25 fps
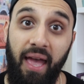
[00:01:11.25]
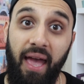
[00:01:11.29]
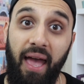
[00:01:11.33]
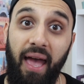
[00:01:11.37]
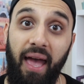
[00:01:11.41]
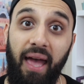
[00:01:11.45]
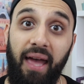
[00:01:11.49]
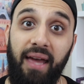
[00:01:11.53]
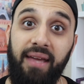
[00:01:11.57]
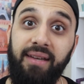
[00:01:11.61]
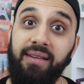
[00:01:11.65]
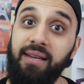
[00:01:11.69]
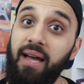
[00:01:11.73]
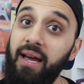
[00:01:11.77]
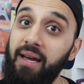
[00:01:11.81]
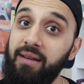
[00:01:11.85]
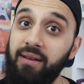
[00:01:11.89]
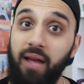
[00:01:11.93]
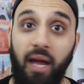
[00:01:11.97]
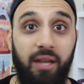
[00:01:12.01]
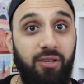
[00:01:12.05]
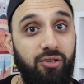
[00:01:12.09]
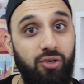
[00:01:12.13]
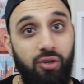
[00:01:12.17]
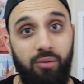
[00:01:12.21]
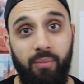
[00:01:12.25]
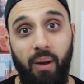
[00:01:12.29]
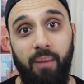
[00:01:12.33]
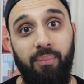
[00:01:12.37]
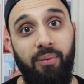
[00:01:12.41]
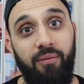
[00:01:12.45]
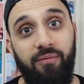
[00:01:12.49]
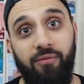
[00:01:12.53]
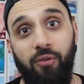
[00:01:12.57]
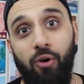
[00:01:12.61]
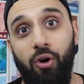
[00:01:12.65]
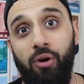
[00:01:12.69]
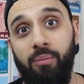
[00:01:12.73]
And I do my
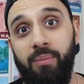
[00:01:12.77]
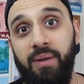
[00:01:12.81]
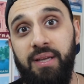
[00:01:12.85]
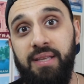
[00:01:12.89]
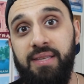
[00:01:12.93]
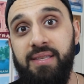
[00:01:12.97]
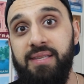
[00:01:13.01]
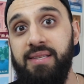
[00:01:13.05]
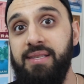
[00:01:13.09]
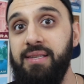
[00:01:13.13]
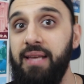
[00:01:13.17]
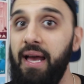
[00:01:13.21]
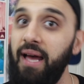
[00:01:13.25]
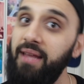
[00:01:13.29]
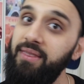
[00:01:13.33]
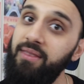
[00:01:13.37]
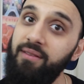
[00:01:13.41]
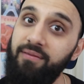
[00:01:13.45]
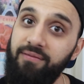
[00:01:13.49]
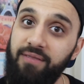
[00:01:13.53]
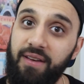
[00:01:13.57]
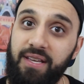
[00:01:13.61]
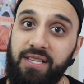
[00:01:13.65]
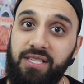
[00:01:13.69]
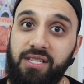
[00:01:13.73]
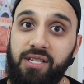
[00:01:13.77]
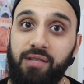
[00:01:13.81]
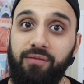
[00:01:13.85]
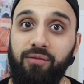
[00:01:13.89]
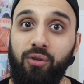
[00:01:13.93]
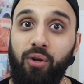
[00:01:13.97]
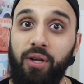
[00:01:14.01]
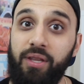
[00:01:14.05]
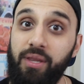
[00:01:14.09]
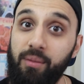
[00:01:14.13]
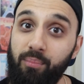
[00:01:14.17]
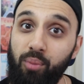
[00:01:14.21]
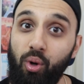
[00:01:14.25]
performance at the
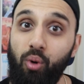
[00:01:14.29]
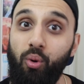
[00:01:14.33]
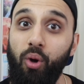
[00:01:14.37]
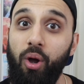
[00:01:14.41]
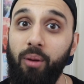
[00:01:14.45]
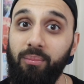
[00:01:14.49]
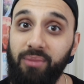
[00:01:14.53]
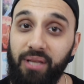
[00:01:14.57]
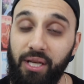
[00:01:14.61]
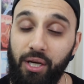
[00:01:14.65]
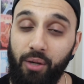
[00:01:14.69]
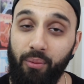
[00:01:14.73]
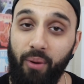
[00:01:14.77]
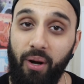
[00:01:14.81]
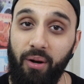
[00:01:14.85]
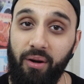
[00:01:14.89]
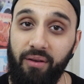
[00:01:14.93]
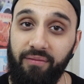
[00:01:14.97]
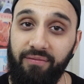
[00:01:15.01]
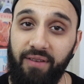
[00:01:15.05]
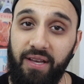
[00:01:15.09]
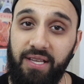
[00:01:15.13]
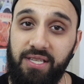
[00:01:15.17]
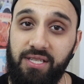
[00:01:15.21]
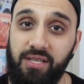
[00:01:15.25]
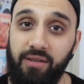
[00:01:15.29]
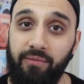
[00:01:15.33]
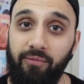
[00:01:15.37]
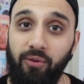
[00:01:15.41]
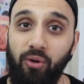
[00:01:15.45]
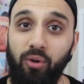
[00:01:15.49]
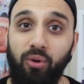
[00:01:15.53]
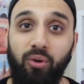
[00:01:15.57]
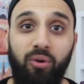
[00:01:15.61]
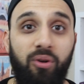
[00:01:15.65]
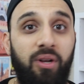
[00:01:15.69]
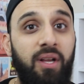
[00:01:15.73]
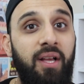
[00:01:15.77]
festival, at the Bookworm Literary
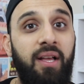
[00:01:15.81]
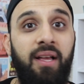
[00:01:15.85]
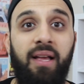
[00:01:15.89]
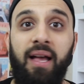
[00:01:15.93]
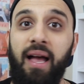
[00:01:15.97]
Festival.